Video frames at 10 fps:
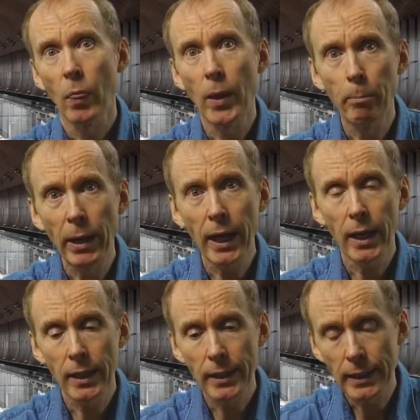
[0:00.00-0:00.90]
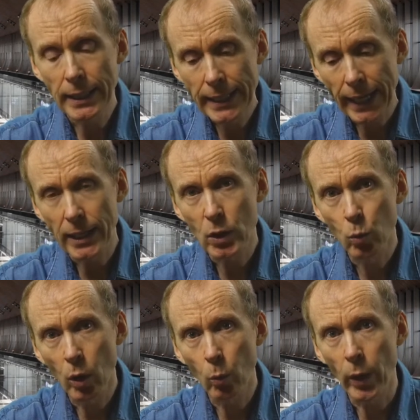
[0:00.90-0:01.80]
the "but" negates
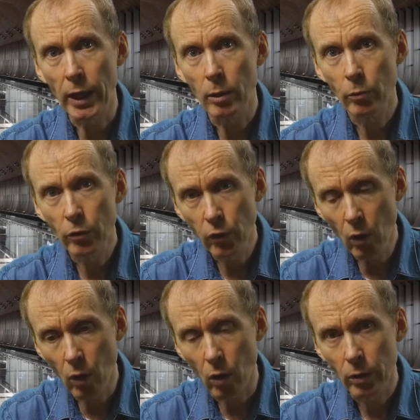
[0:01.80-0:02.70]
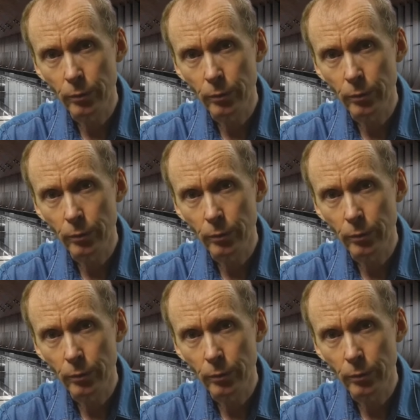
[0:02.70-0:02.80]
what went before.